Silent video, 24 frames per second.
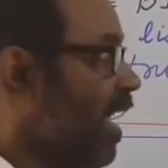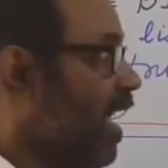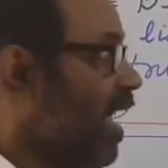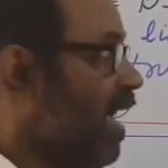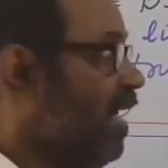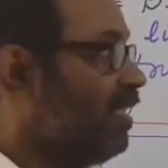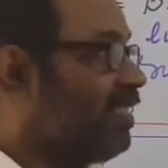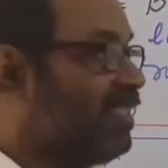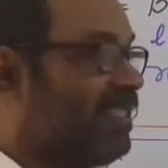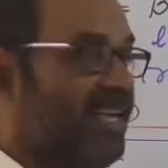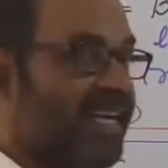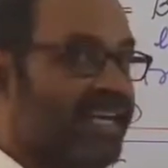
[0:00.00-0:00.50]

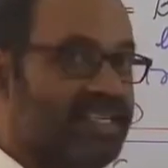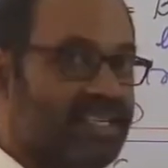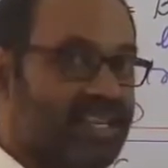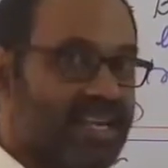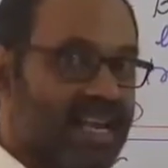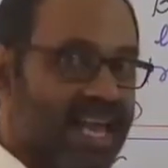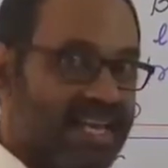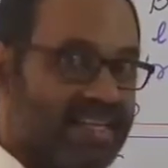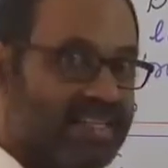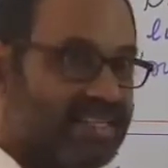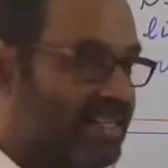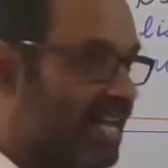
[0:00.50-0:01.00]
AC
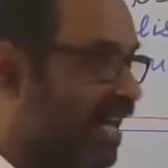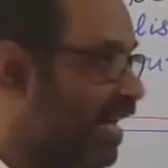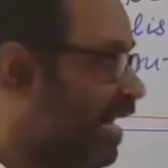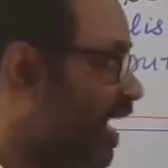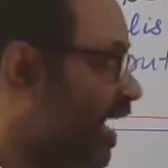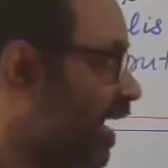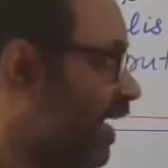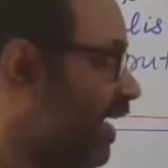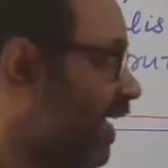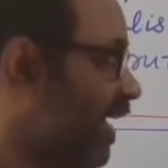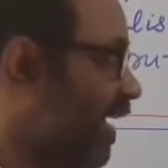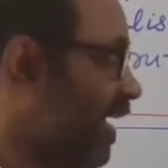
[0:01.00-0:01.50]
is less than
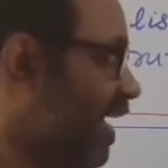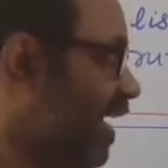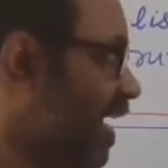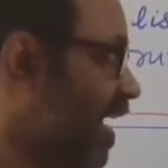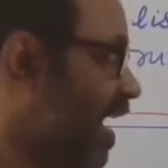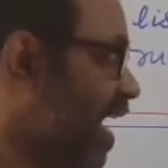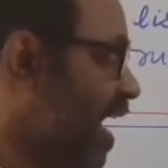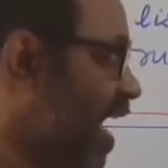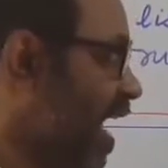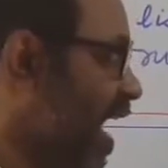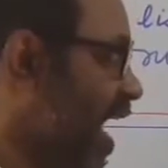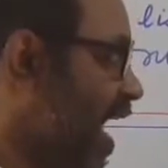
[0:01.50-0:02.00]
AD
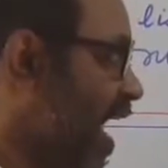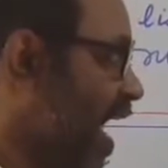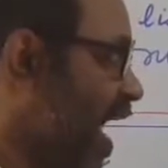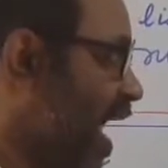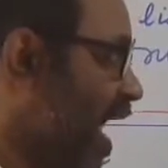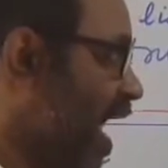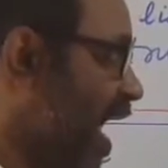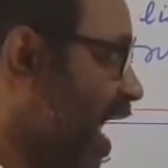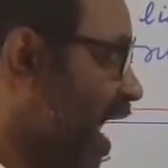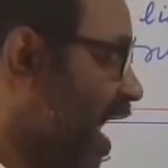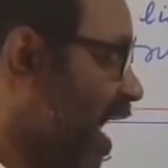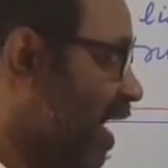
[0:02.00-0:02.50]

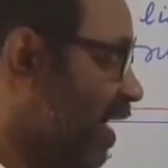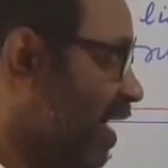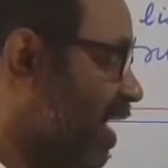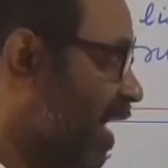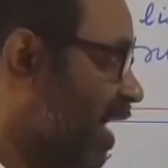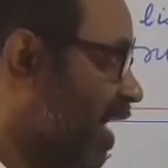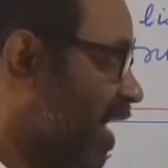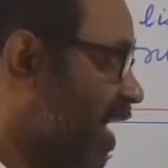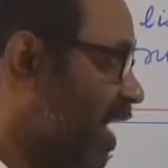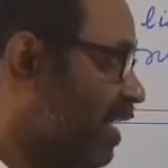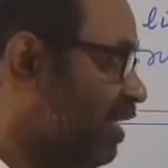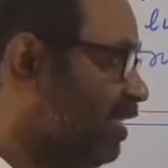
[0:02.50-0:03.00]
and
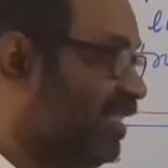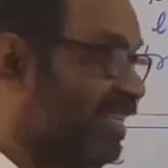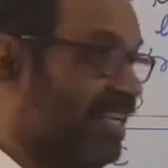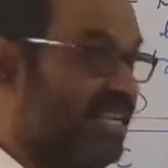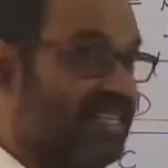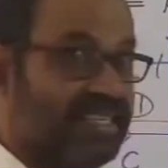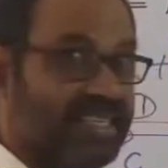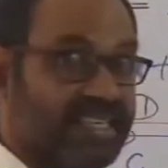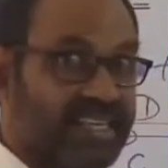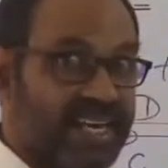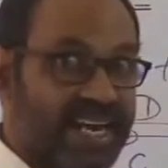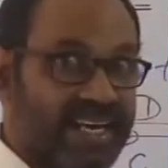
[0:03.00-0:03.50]
AC
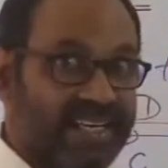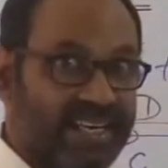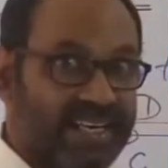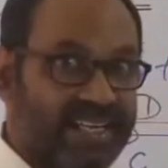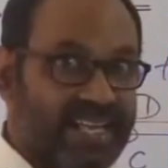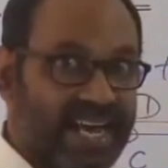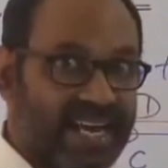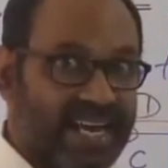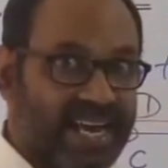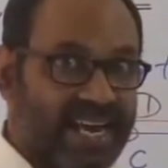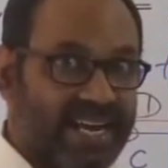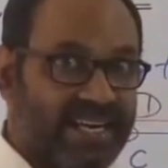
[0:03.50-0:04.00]
is
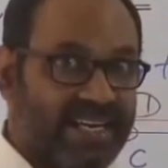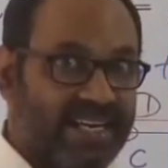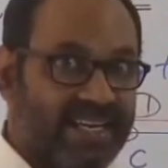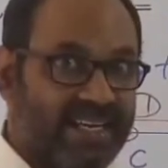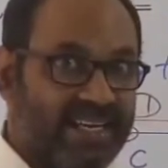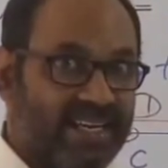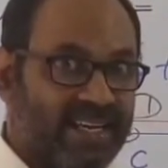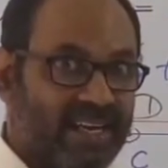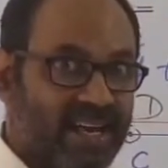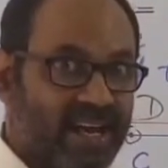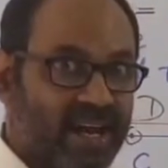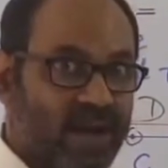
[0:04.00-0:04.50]
greater than
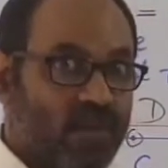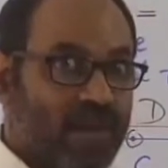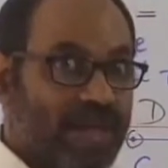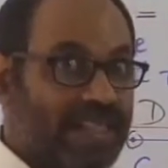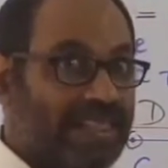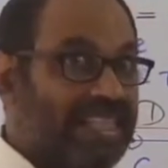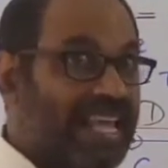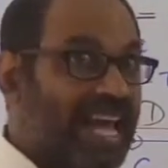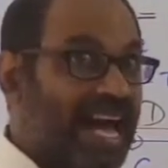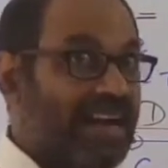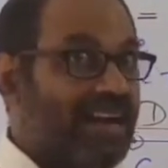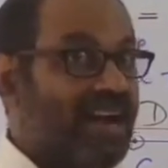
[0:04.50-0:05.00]
AD.
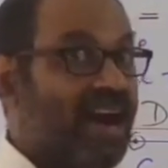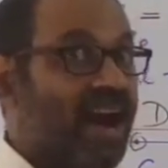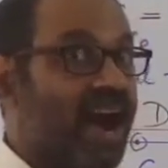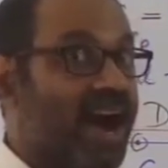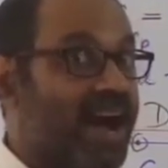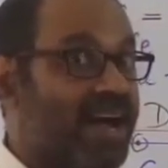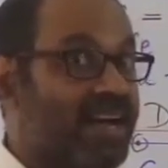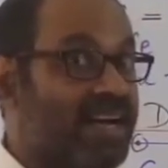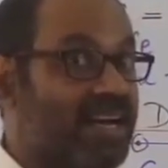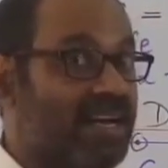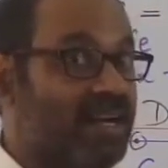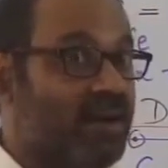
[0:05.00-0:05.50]
When they are
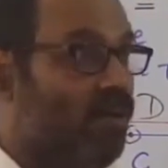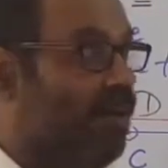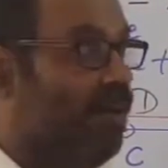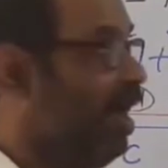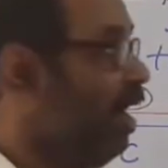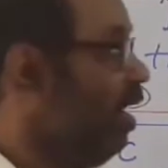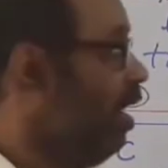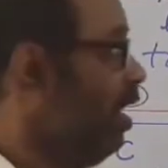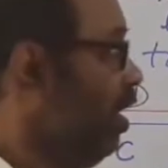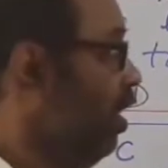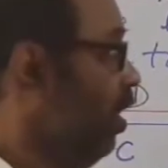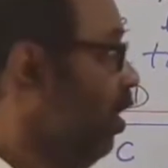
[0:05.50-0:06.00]

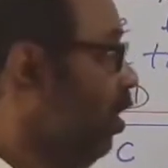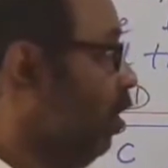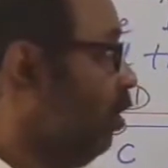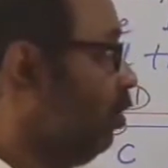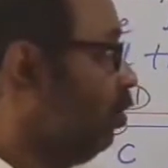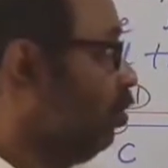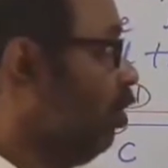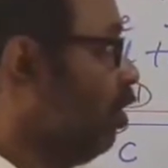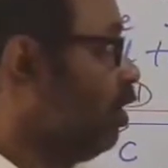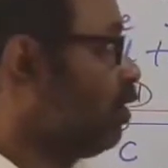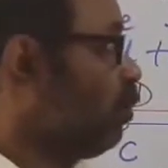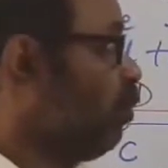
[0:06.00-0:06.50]
unequal,
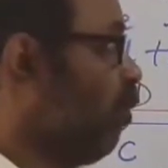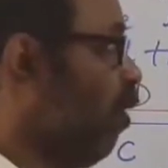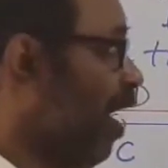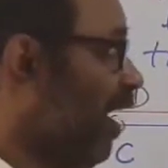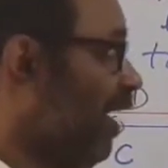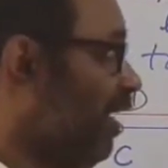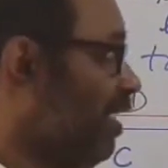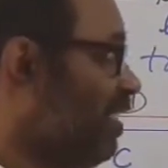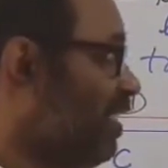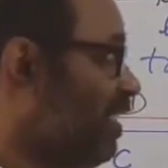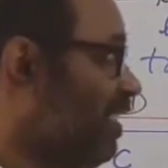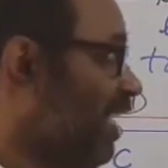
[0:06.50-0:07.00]
those
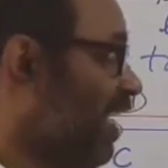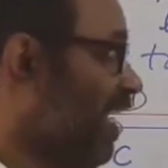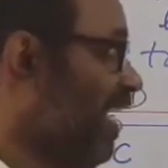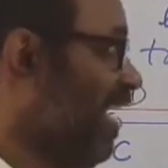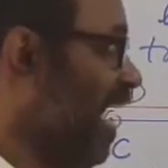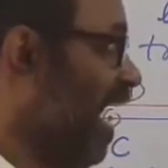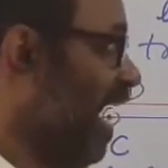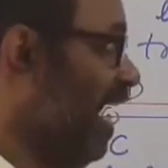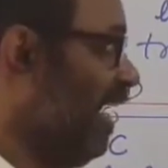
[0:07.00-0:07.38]
points C